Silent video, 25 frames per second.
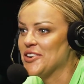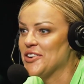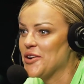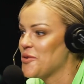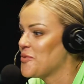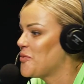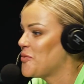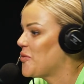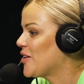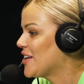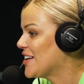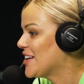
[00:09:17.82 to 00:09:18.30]
don't know
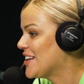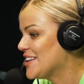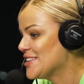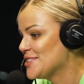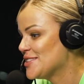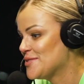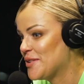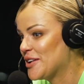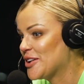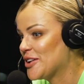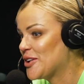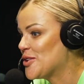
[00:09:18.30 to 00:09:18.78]
what it
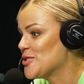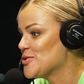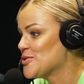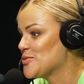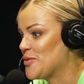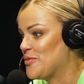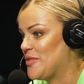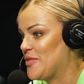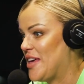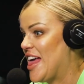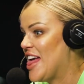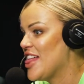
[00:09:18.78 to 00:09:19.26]
is, but it goes
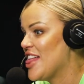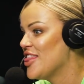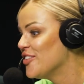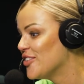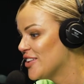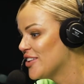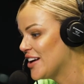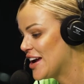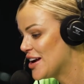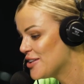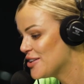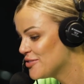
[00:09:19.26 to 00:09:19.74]
with
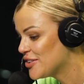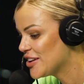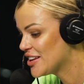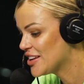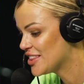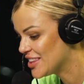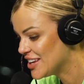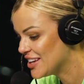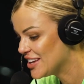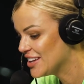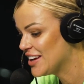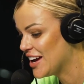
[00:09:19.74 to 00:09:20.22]
every,
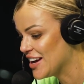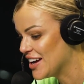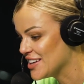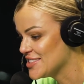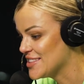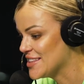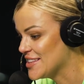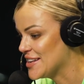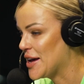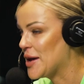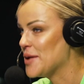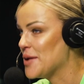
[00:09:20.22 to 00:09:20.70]
everything, as
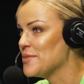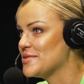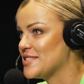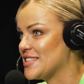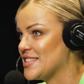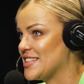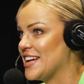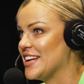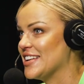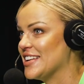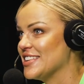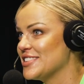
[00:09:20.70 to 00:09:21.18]
the name
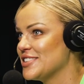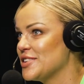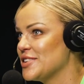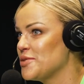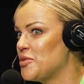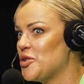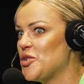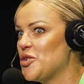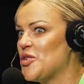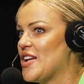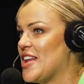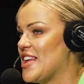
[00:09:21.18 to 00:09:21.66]
states. You can
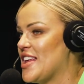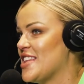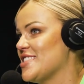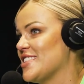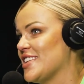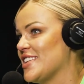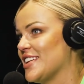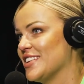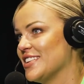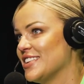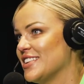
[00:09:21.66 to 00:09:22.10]
put it on anything.